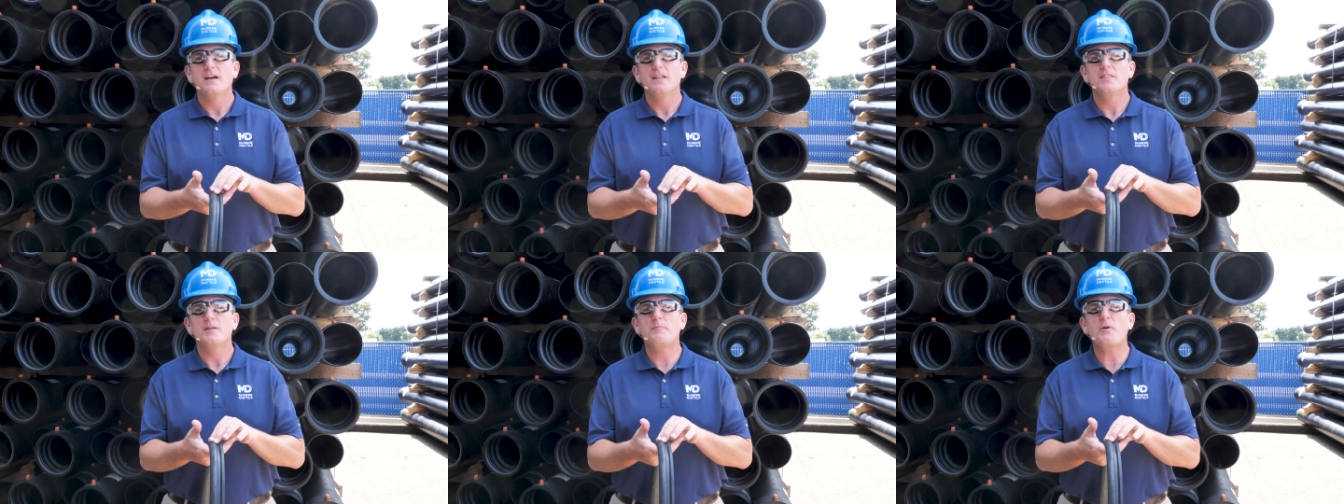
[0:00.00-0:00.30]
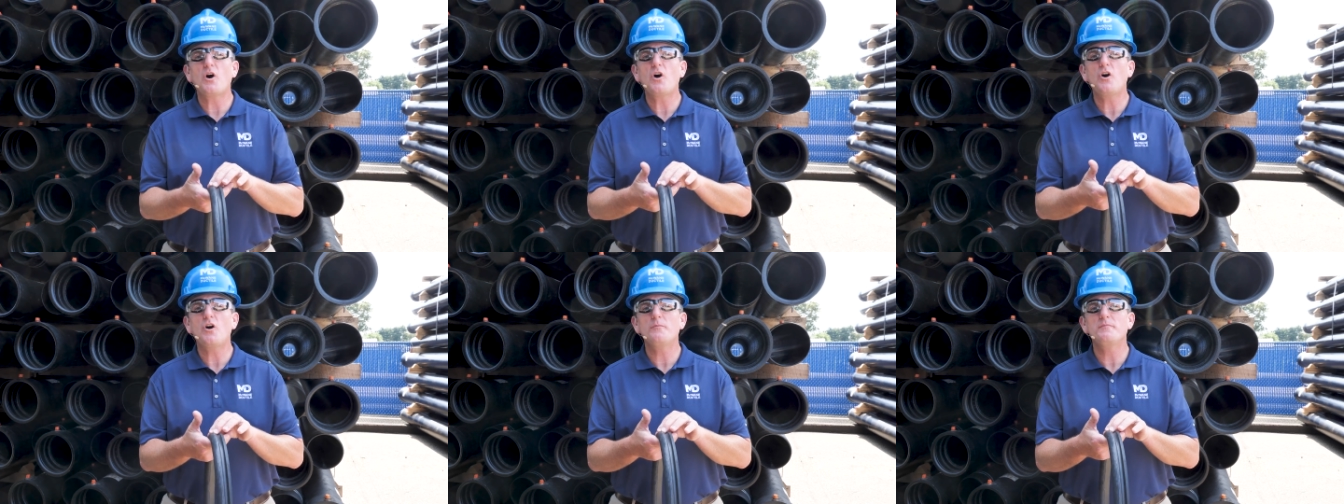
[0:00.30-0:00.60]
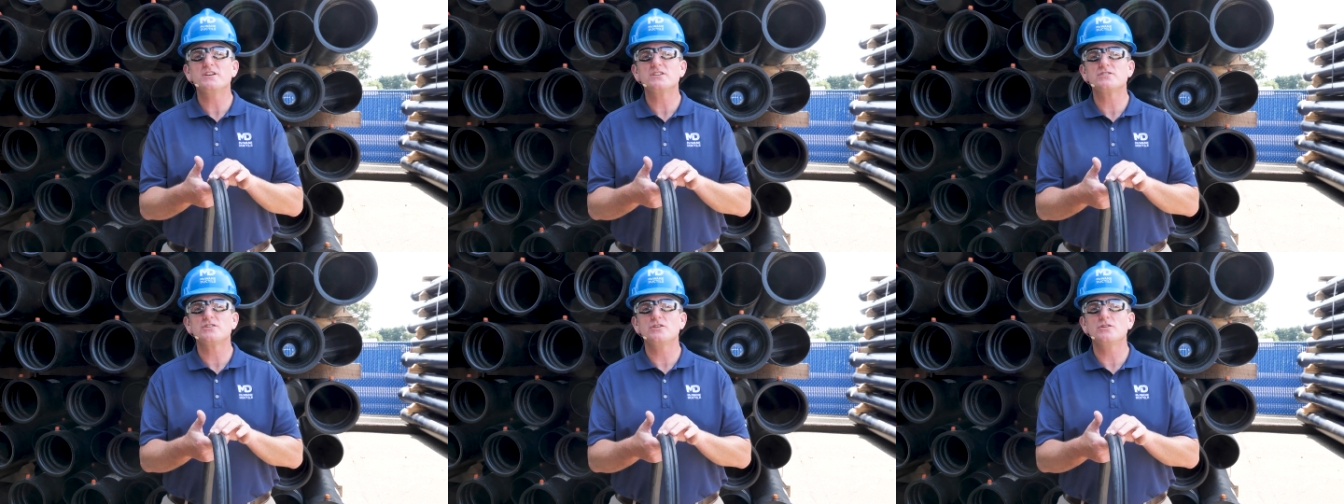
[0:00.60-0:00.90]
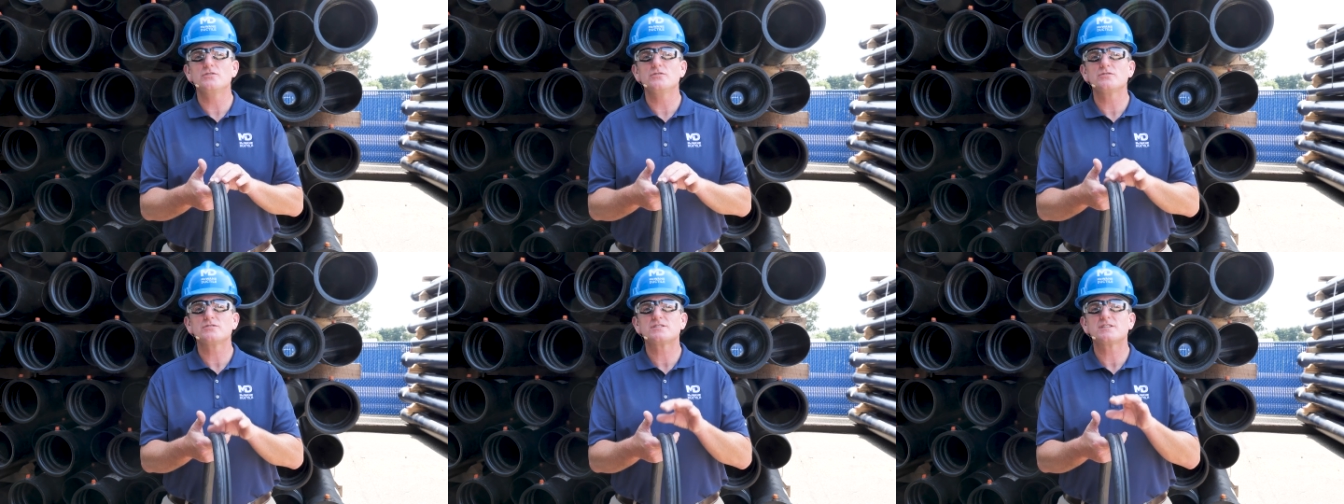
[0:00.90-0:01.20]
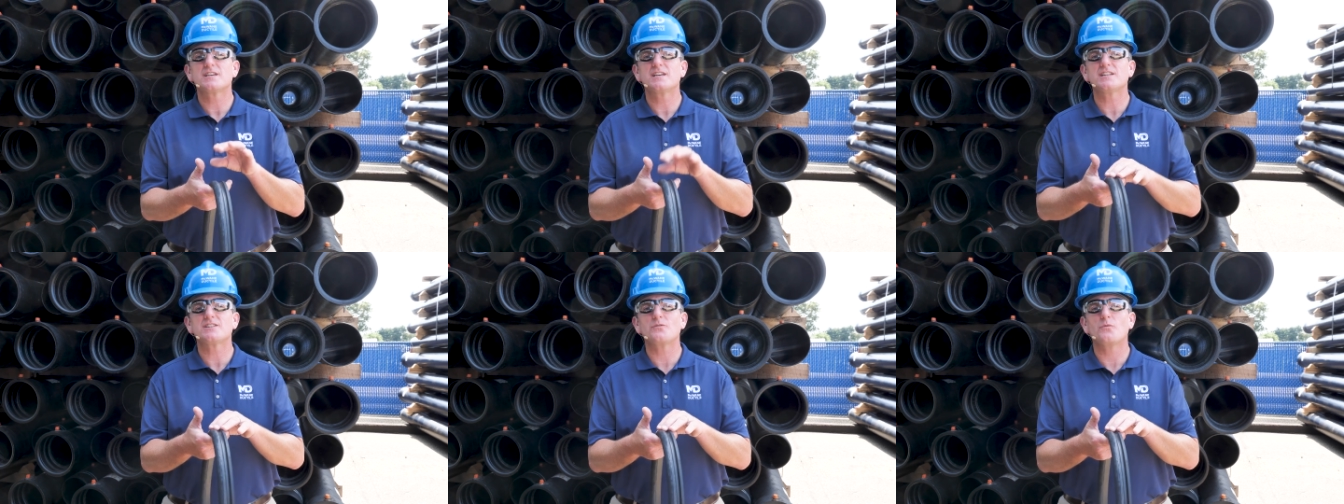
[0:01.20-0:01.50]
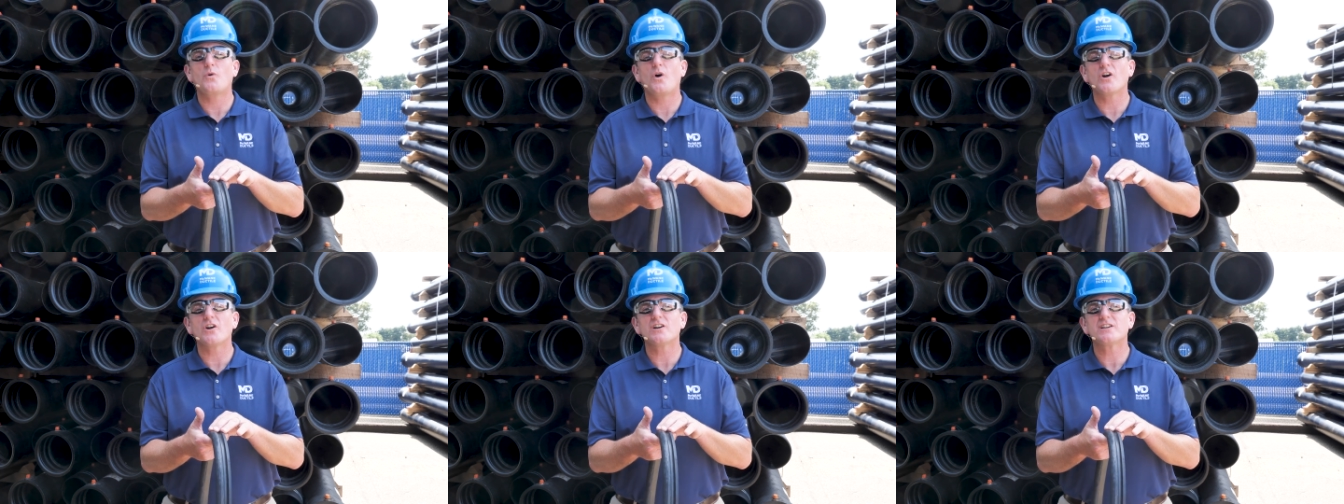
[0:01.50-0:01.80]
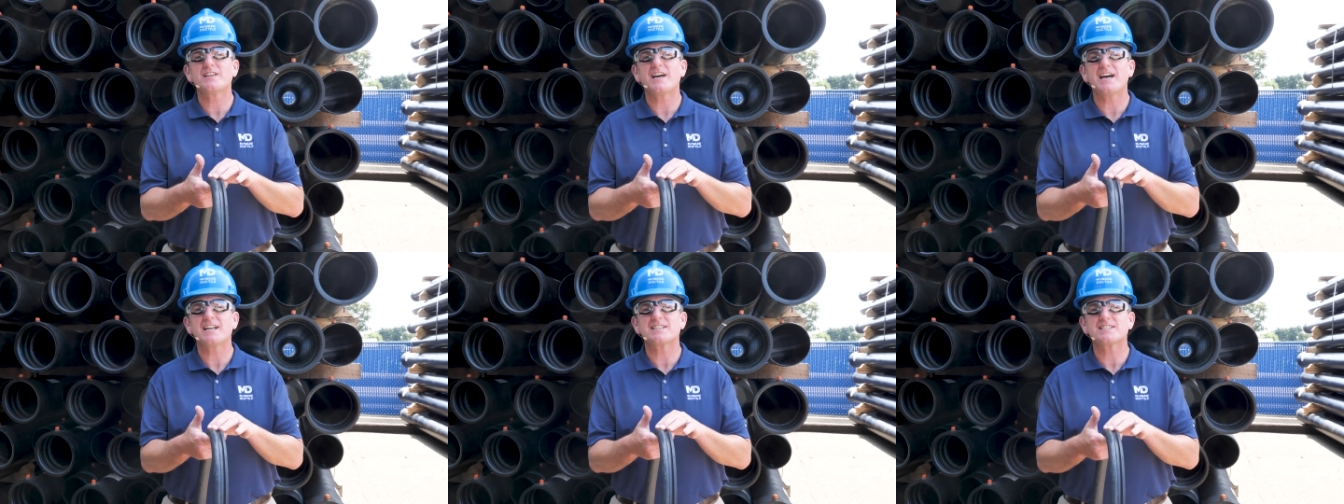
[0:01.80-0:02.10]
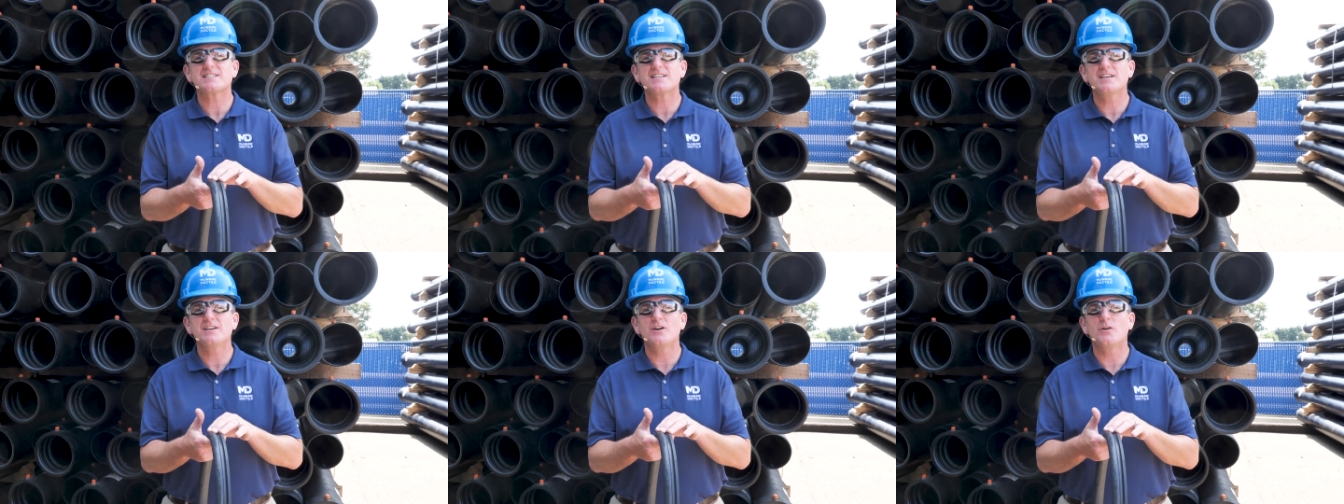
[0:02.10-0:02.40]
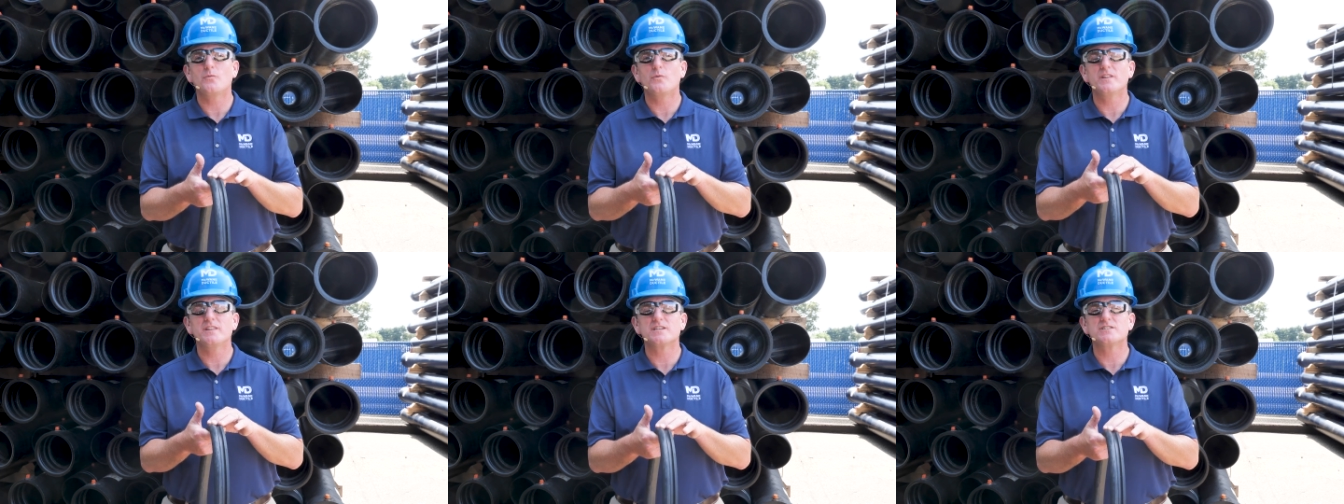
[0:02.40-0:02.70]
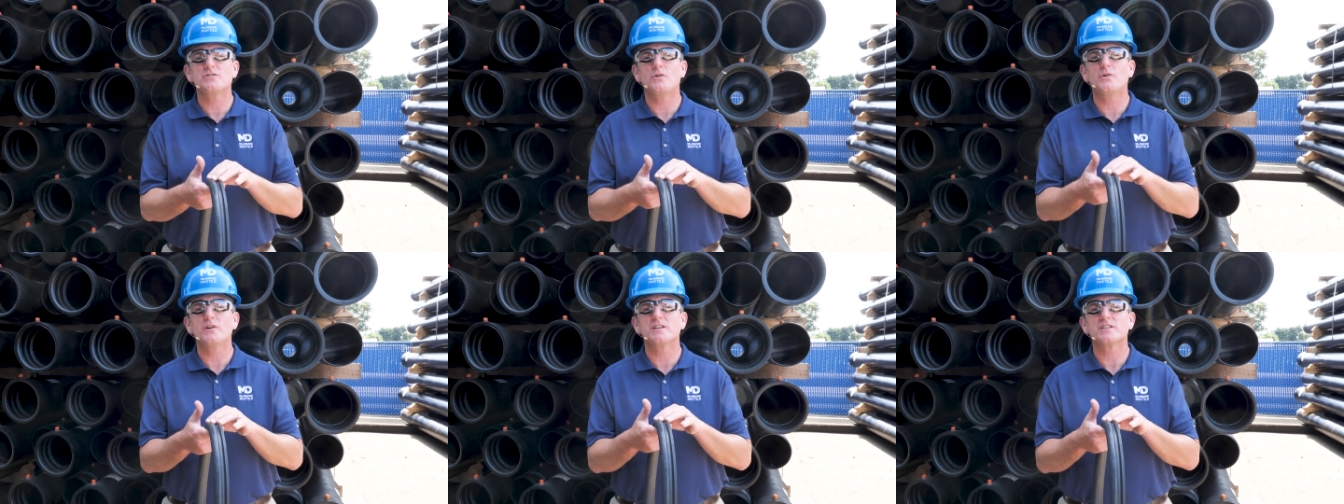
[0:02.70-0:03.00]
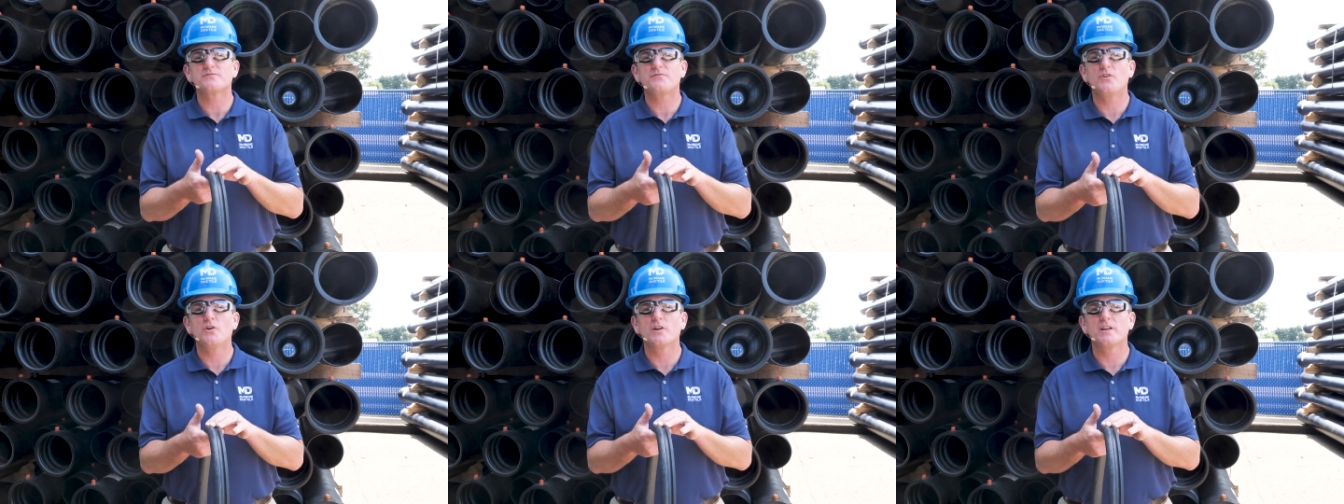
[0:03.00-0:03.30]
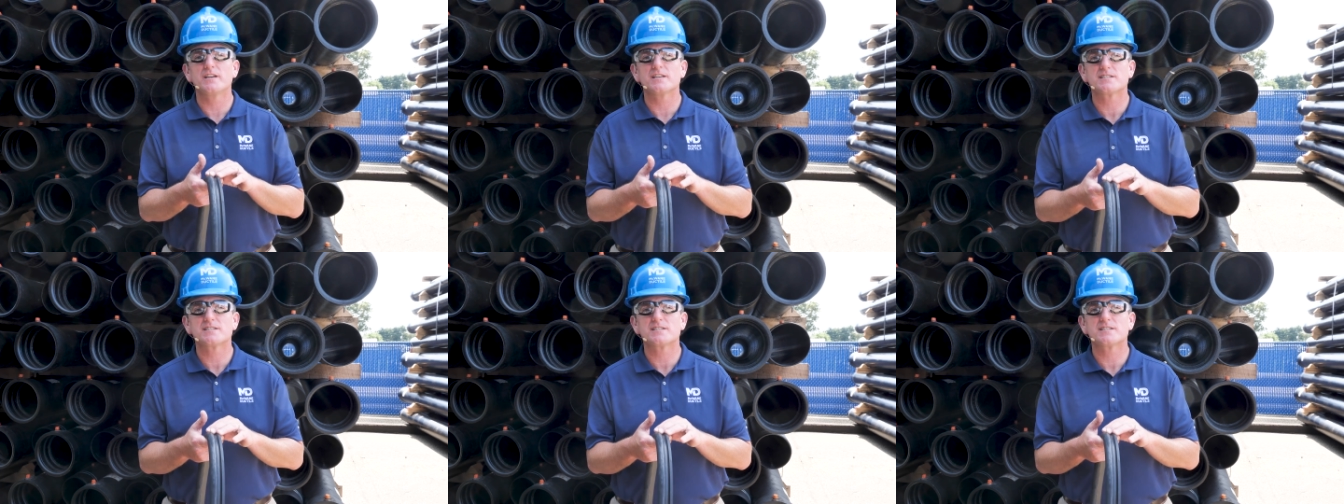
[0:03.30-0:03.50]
The bulb is used to get the watertight seal when the joint is fully